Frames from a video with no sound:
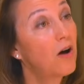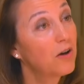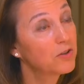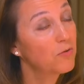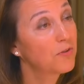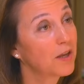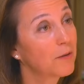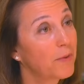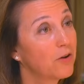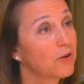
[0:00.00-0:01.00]
also
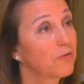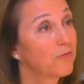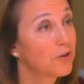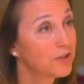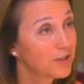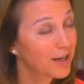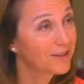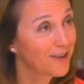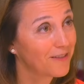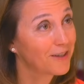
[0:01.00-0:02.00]
think about your first
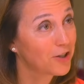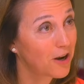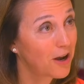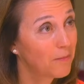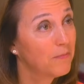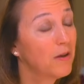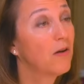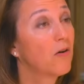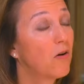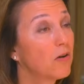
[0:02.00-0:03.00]
days on the job,
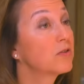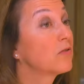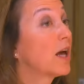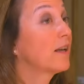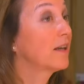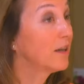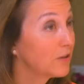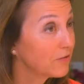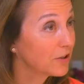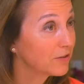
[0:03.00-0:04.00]
also like an
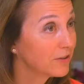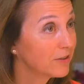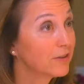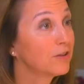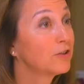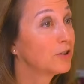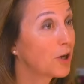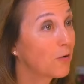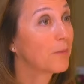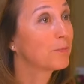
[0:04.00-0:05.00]
interview.
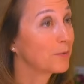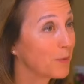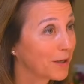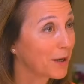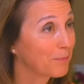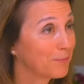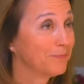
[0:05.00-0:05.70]
Show up, speak up.